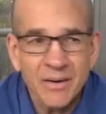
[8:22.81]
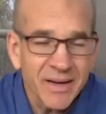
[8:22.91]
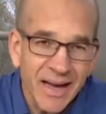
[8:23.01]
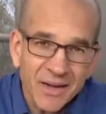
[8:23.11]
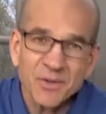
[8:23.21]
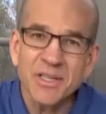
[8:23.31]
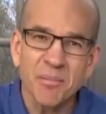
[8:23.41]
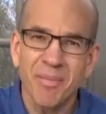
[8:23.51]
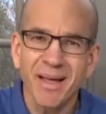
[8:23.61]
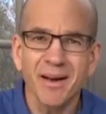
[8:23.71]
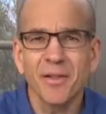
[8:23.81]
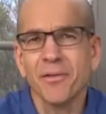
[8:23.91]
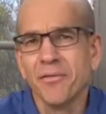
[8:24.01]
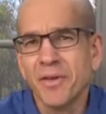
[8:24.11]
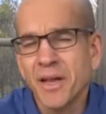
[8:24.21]
Now, I actually made
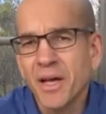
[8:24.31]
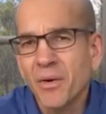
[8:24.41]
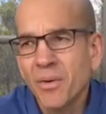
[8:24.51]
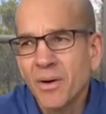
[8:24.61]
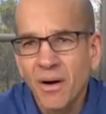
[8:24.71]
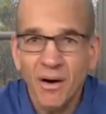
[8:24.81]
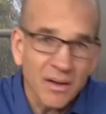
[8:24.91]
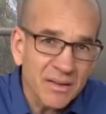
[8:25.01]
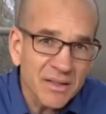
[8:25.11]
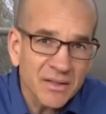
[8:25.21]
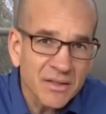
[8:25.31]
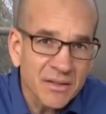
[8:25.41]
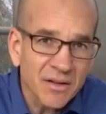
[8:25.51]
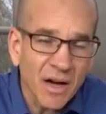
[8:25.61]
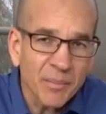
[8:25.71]
another video on this
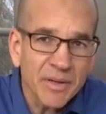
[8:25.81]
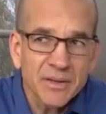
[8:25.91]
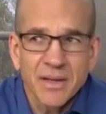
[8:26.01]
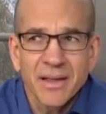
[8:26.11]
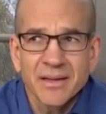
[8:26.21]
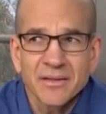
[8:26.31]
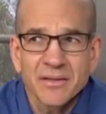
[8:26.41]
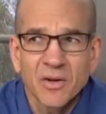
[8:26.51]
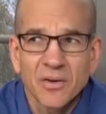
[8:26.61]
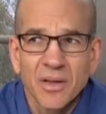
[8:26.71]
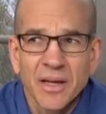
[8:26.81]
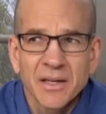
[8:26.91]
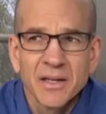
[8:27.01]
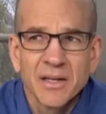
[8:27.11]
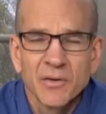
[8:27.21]
topic. I think it's called
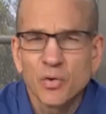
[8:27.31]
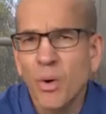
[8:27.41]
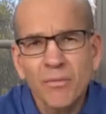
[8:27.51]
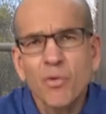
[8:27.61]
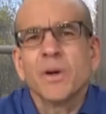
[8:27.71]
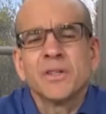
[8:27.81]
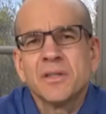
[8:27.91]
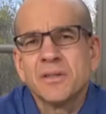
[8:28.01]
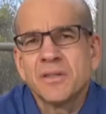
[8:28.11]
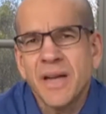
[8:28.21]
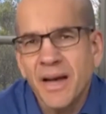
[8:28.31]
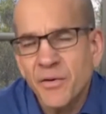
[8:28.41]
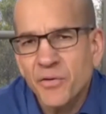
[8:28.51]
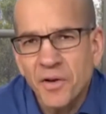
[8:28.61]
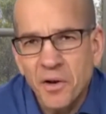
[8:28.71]
12 questions to
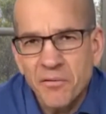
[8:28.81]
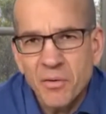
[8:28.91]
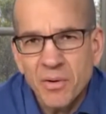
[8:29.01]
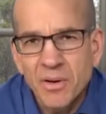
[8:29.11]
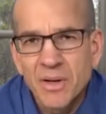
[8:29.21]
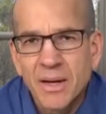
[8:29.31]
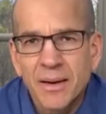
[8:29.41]
ask an interviewer.